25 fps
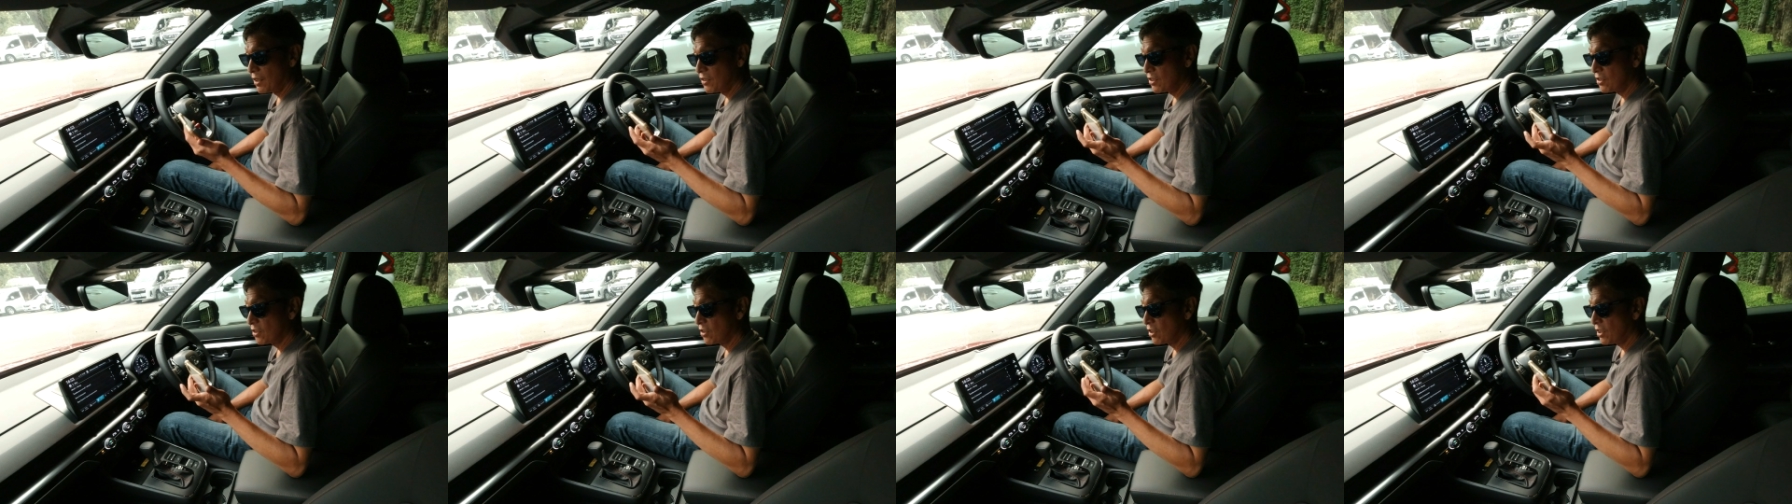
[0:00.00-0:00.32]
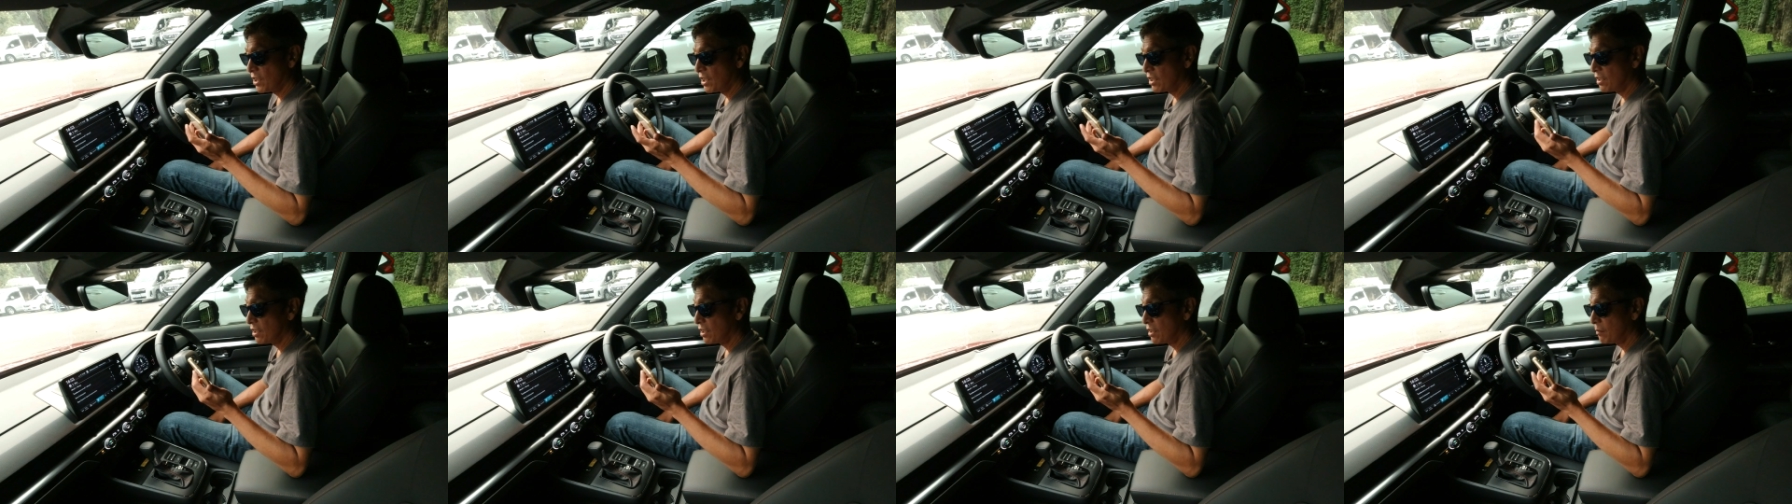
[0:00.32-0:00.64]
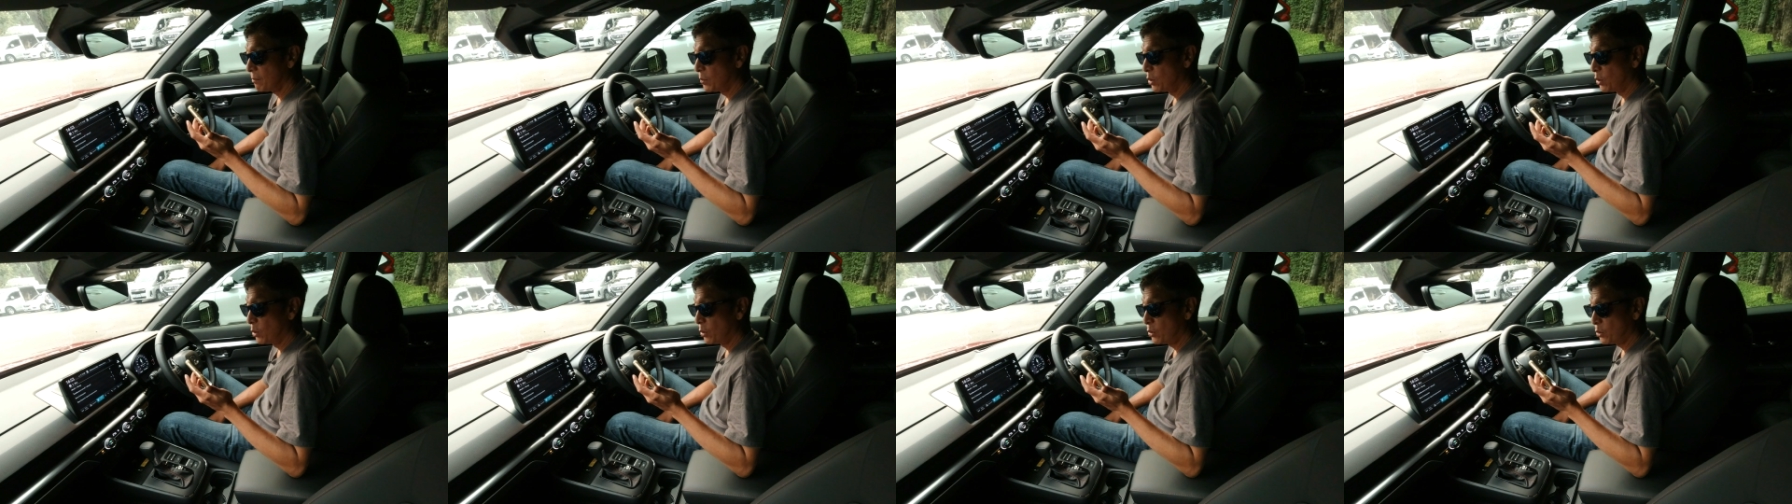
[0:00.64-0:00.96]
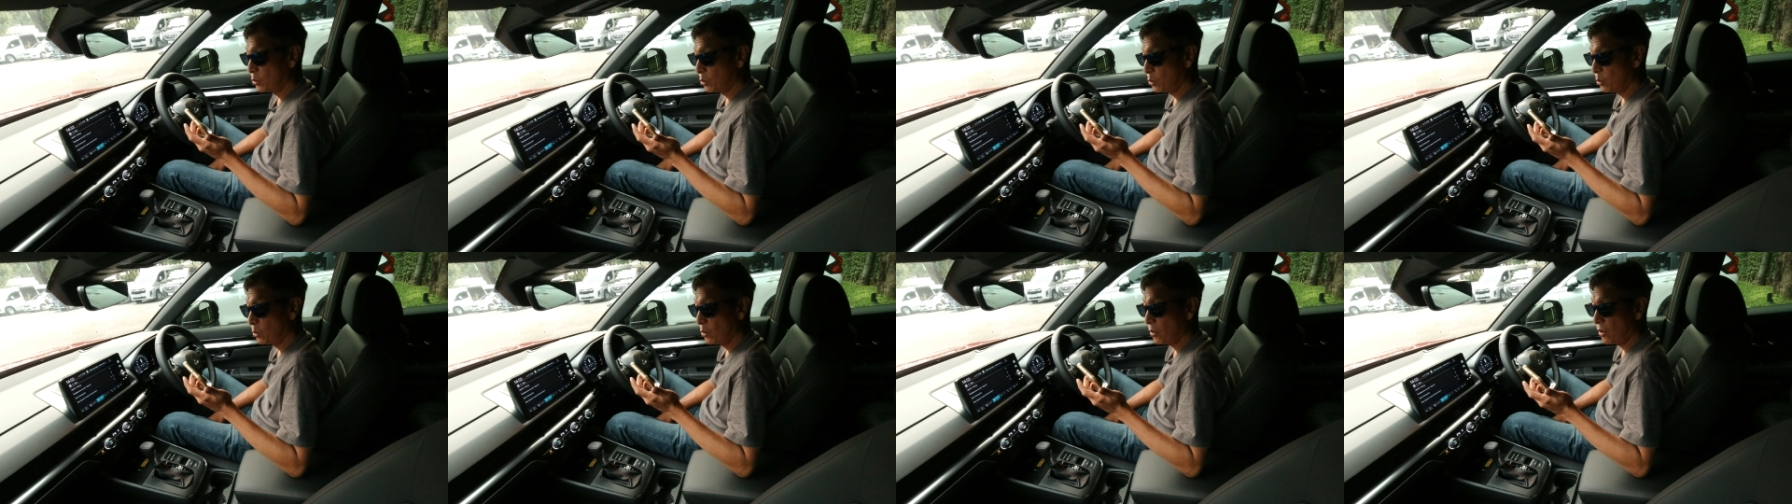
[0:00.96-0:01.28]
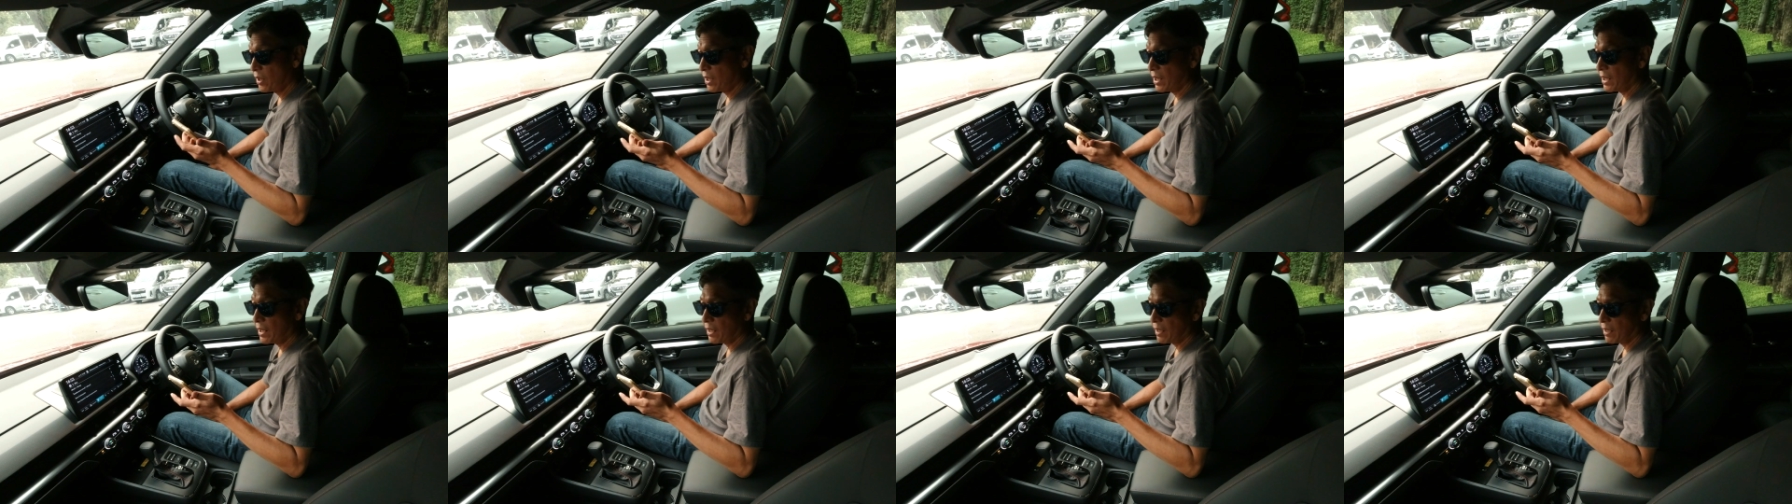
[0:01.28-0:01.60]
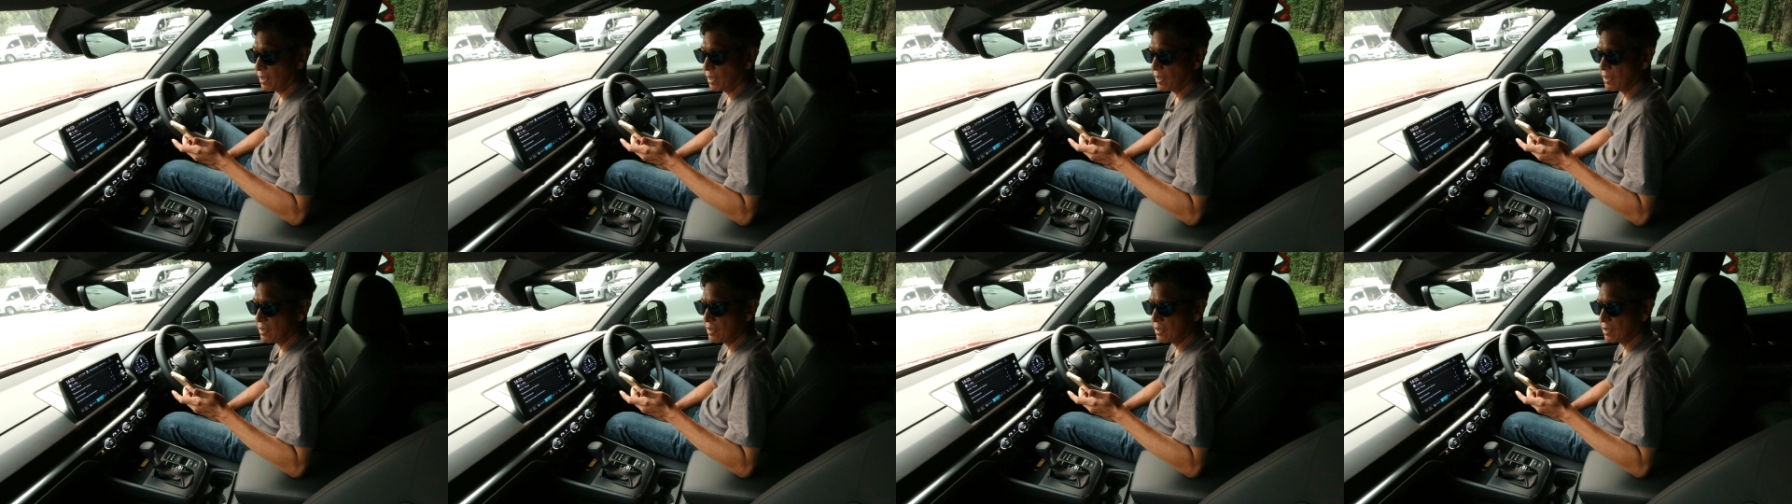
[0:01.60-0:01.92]
I just connected Bluetooth
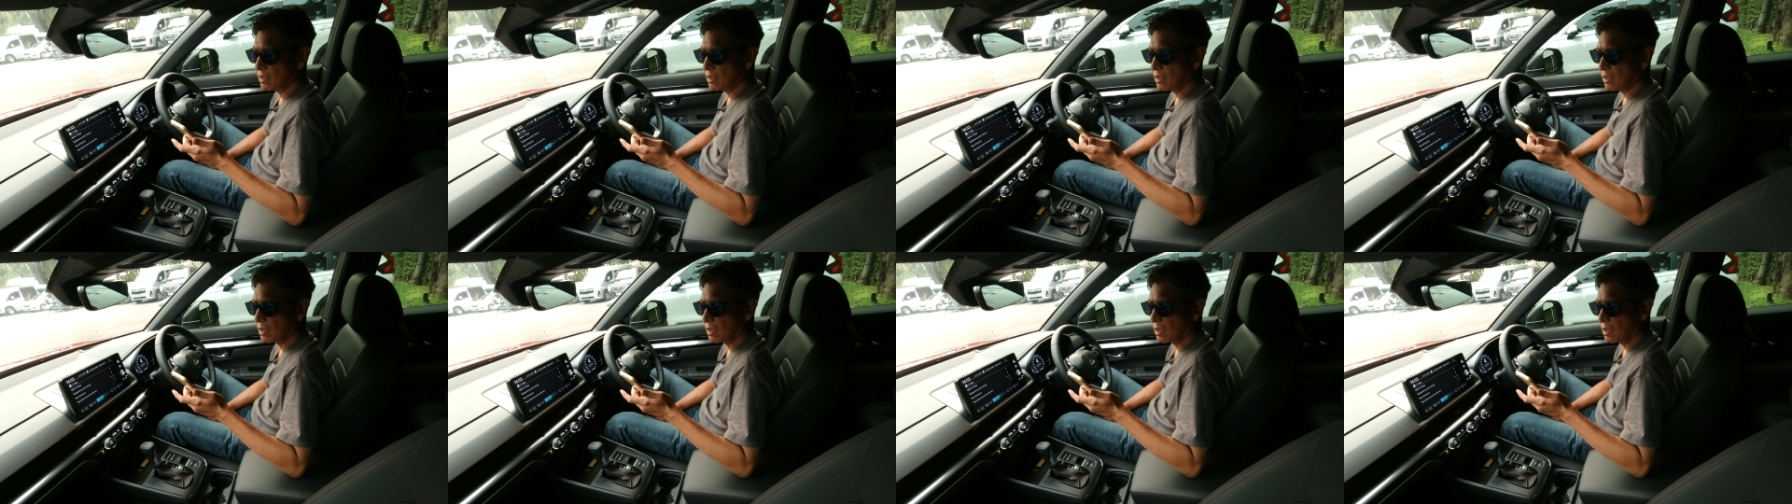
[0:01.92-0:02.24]
and let's